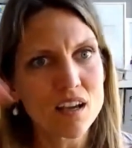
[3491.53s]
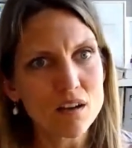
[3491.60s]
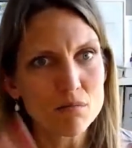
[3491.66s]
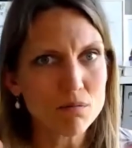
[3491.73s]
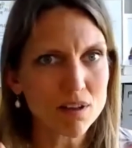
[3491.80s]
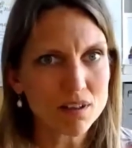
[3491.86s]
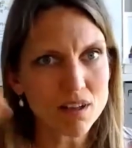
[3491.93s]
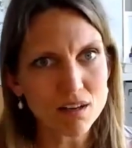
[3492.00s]

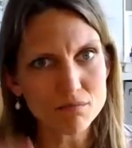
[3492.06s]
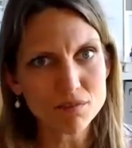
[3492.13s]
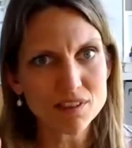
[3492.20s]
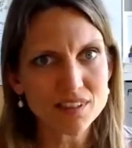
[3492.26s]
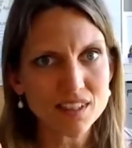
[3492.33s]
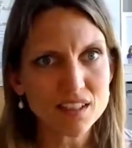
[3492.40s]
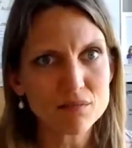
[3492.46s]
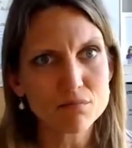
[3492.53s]
what can we
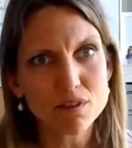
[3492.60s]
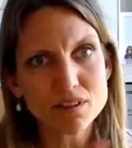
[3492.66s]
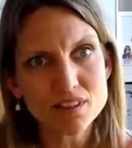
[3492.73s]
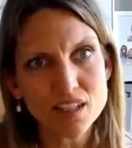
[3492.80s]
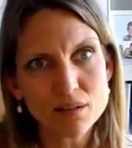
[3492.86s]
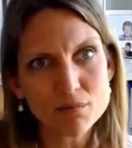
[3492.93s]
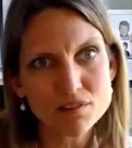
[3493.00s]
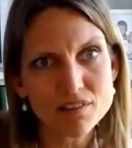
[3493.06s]
see in one
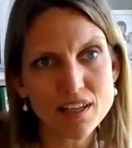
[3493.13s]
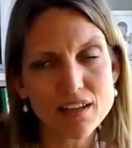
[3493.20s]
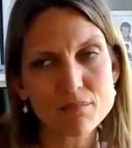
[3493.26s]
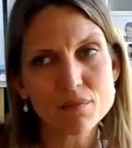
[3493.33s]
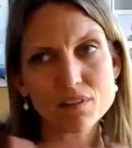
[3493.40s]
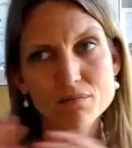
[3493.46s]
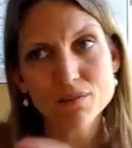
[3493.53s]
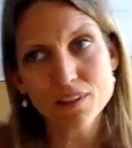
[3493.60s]
type of
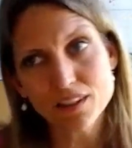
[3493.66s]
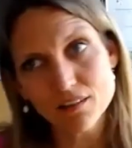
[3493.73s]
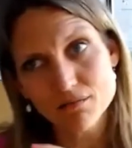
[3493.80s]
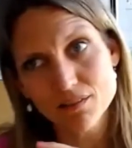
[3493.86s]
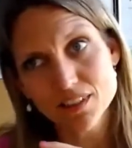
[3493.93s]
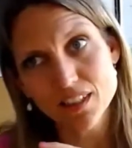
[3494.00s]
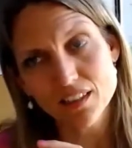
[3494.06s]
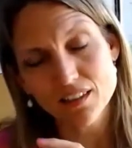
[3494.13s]
sample and what can we
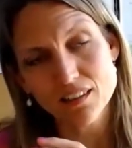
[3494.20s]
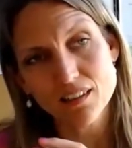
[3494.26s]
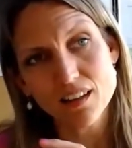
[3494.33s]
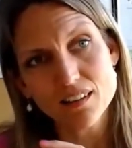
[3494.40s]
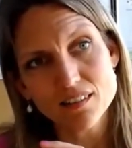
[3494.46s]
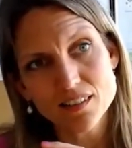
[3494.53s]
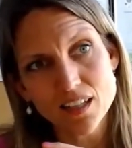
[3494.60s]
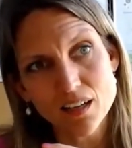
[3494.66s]
see in
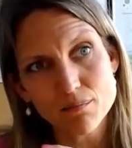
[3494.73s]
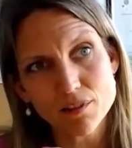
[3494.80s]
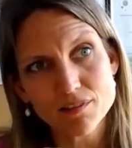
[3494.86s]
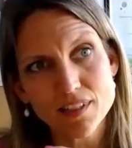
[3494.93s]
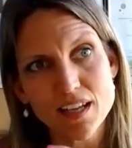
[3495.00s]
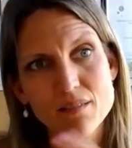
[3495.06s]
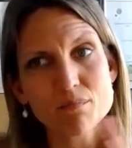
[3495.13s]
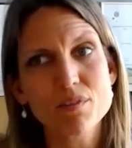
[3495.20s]
another type of
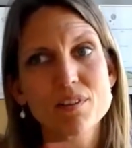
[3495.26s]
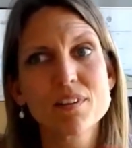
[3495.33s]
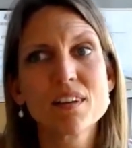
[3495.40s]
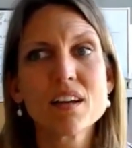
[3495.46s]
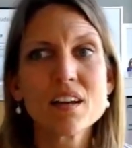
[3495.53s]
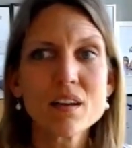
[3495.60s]
sample?